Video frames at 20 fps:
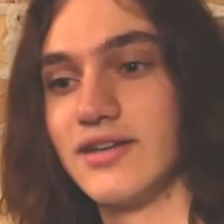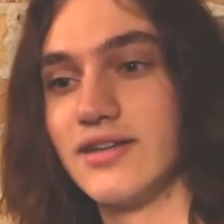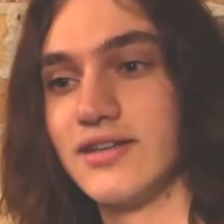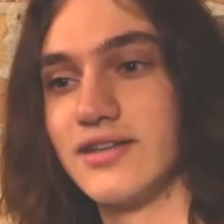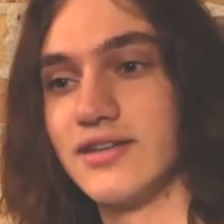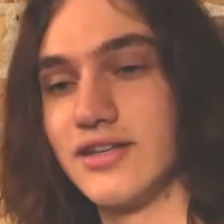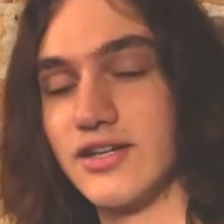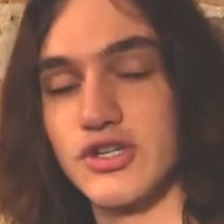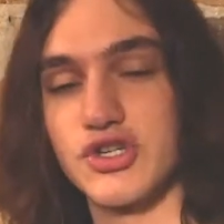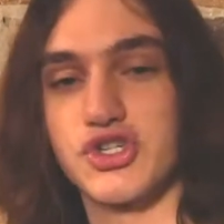
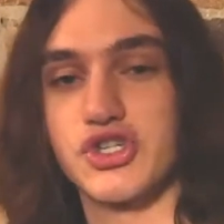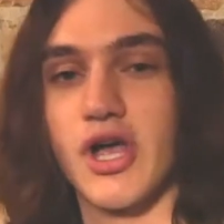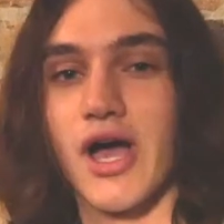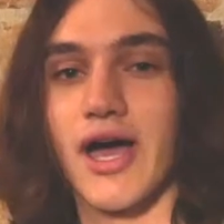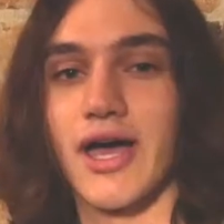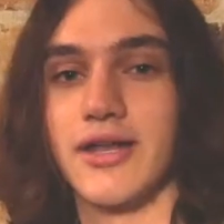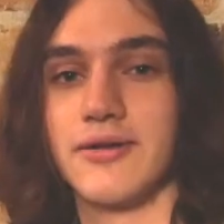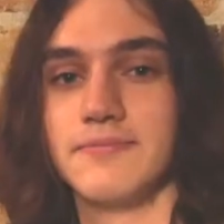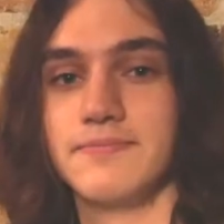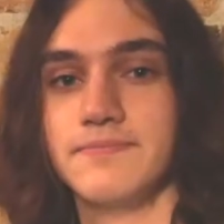get a shot.
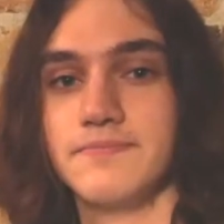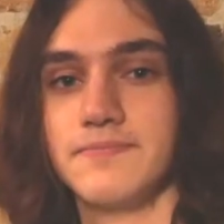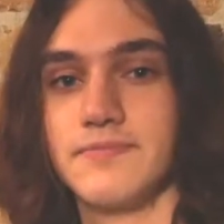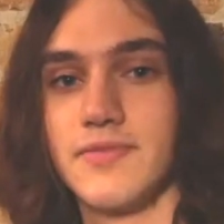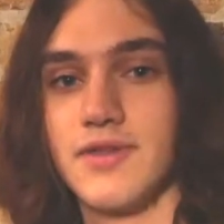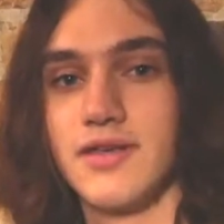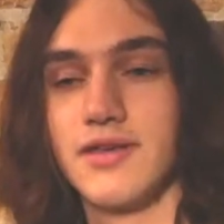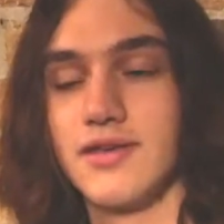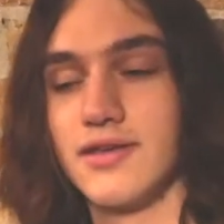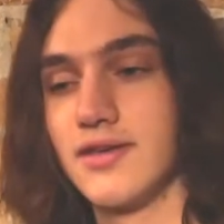
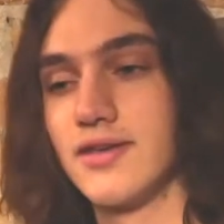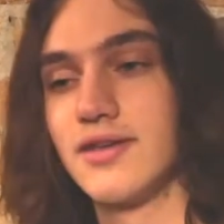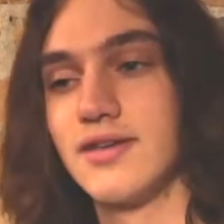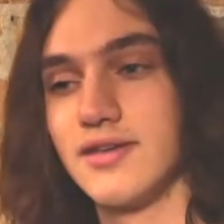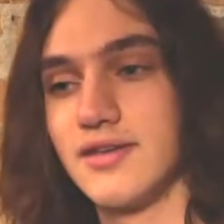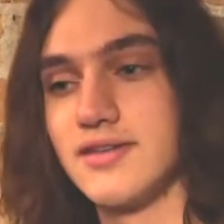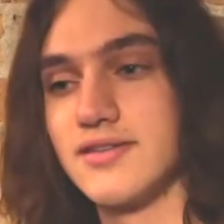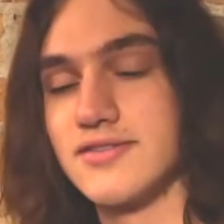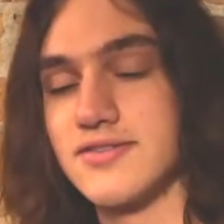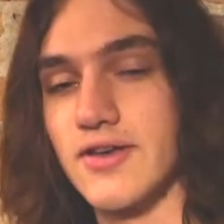
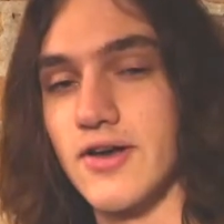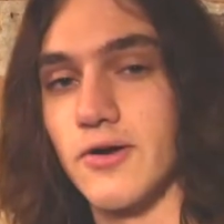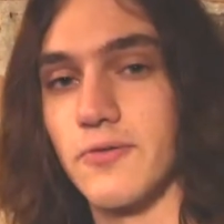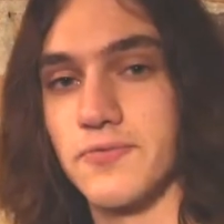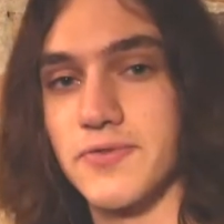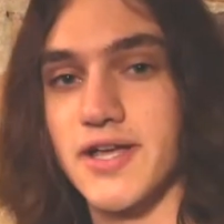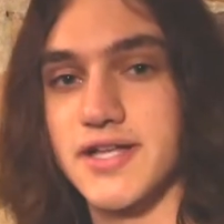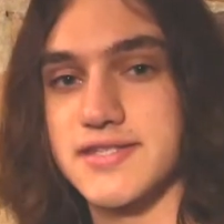So that